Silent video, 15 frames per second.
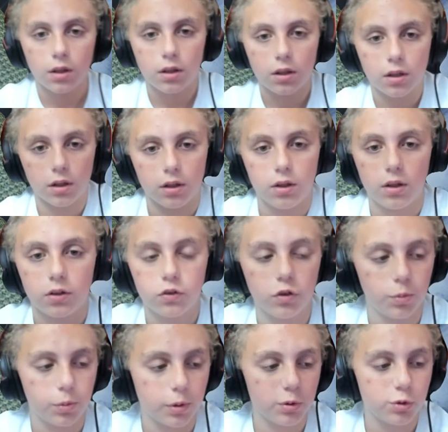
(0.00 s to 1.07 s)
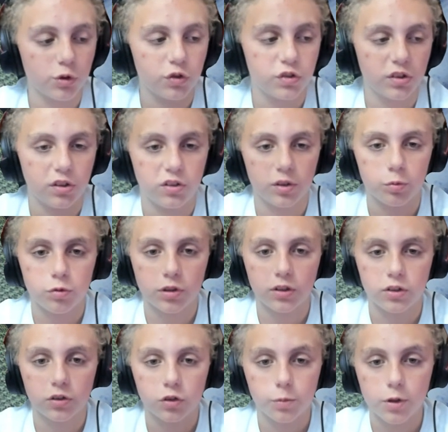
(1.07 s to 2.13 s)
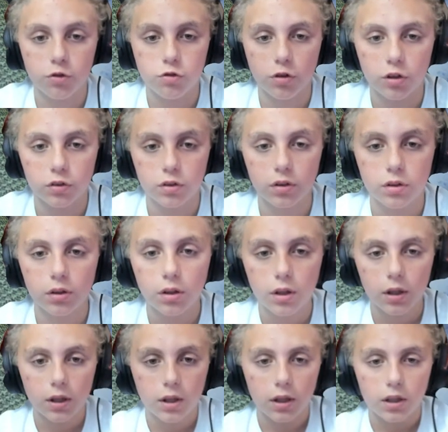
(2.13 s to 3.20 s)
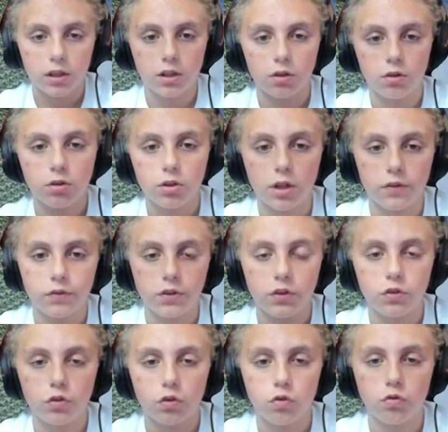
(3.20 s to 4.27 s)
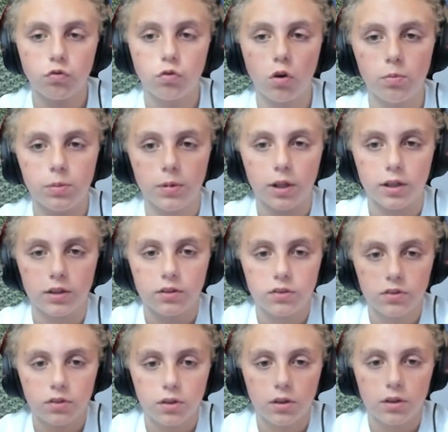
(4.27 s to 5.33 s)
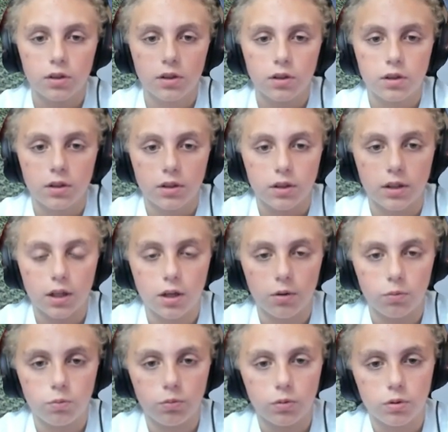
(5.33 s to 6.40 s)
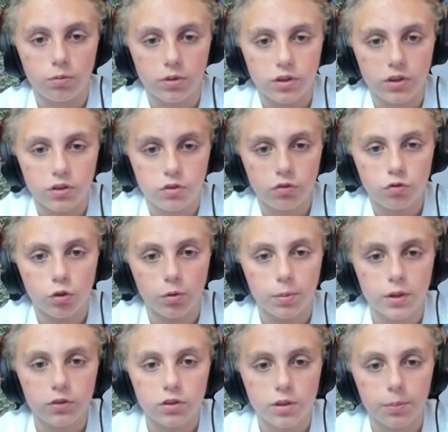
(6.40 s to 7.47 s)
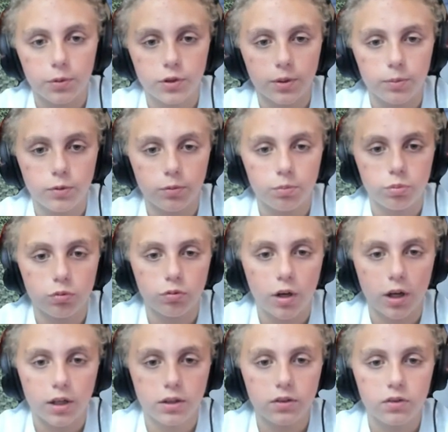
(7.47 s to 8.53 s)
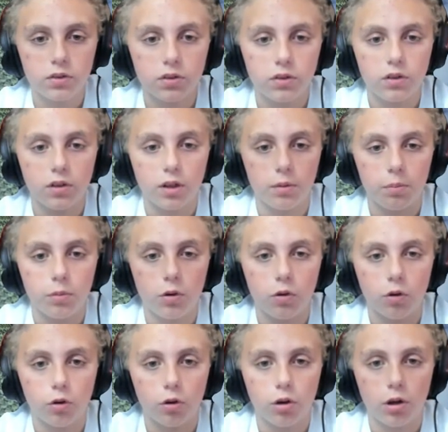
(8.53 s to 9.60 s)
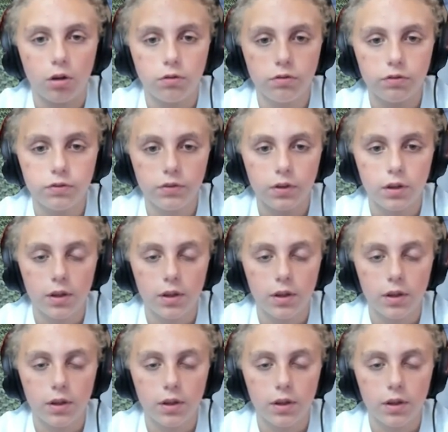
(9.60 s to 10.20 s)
Excuse me, I was just setting some settings on my throttle. Here you have these strobe lights. Now with these strobe lights, you can put them to bright, dim, or off.